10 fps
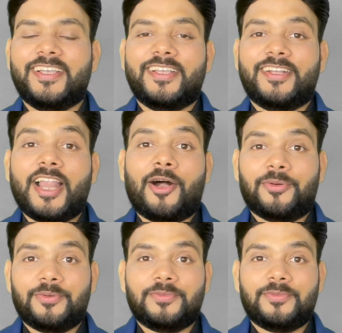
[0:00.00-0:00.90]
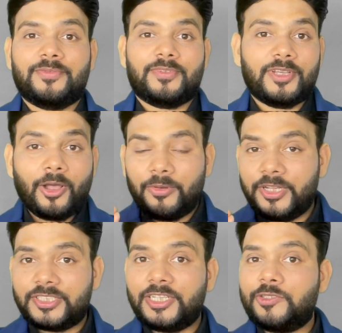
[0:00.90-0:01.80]
Now
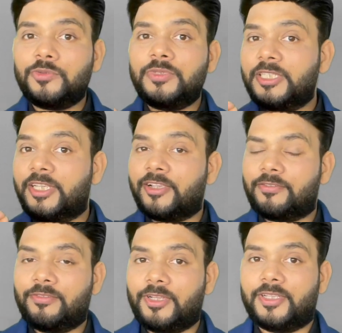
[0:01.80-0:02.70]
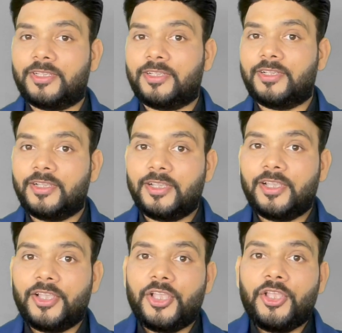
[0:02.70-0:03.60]
listen to me carefully.
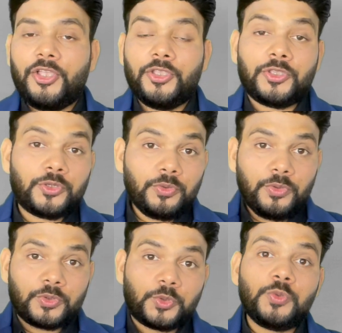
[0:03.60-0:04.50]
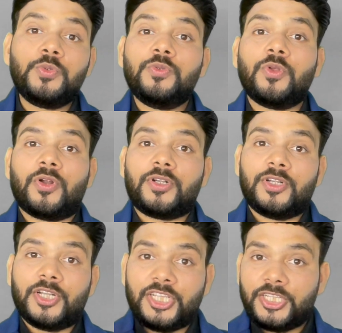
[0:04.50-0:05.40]
You do not
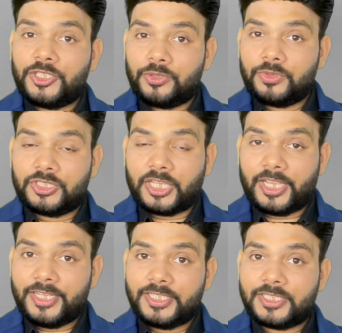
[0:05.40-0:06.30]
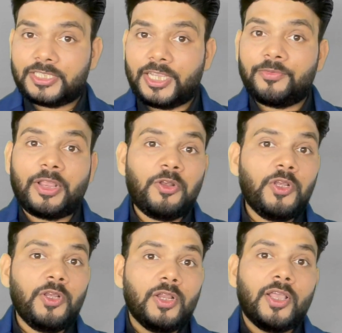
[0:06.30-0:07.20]
need to change
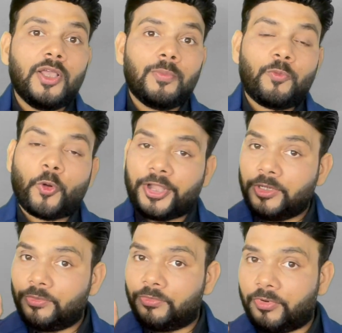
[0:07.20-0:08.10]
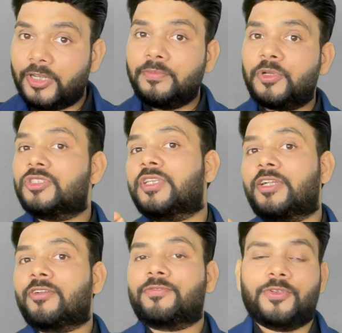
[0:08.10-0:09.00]
even
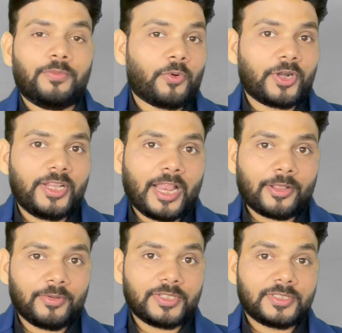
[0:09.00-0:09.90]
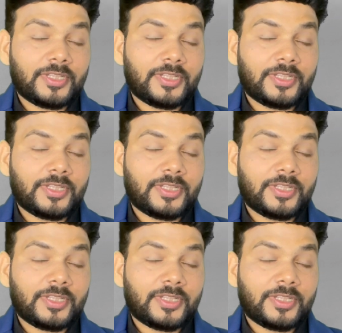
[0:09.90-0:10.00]
0.1% of your body language.